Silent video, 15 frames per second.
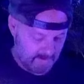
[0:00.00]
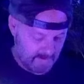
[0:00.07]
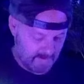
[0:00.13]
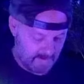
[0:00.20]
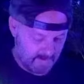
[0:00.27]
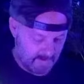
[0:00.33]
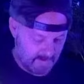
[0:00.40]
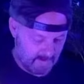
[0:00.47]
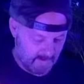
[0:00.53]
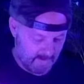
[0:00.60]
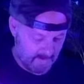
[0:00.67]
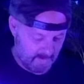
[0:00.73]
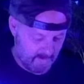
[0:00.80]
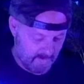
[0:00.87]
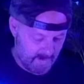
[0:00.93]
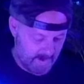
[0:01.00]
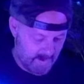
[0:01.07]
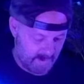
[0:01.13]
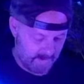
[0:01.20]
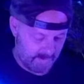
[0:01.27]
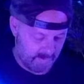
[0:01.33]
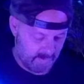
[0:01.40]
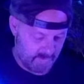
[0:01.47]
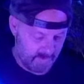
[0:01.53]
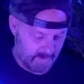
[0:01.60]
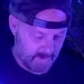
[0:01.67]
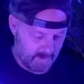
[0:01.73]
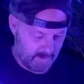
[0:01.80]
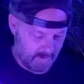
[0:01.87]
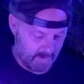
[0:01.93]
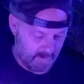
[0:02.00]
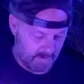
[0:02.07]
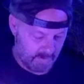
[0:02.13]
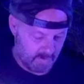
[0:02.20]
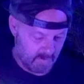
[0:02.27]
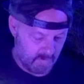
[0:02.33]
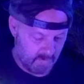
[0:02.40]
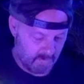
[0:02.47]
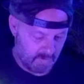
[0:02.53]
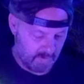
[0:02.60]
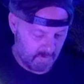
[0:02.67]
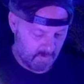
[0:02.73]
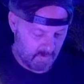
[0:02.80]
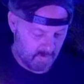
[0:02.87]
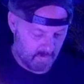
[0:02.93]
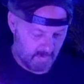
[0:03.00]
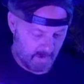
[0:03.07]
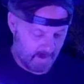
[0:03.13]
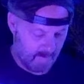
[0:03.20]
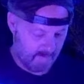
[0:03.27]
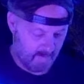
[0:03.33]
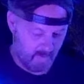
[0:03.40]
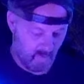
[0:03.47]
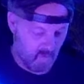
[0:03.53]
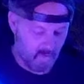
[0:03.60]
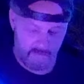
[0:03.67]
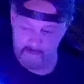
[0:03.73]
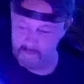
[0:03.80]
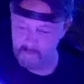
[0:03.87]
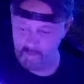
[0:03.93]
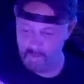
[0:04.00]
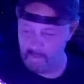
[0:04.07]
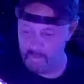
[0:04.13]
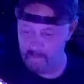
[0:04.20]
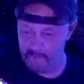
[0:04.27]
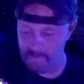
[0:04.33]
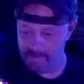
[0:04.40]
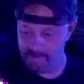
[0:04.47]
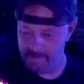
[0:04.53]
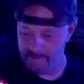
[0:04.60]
Okay, so then let's go to, orbital loop.